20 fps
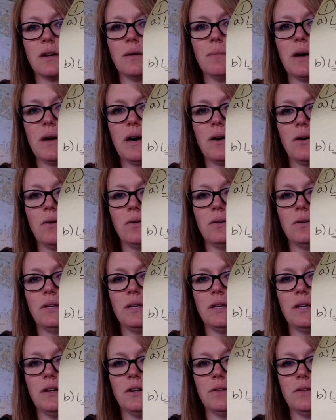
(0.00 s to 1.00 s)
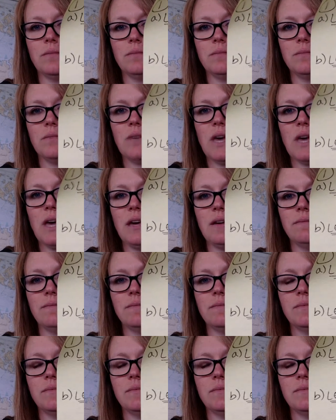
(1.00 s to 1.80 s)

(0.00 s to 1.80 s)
about here. Okay.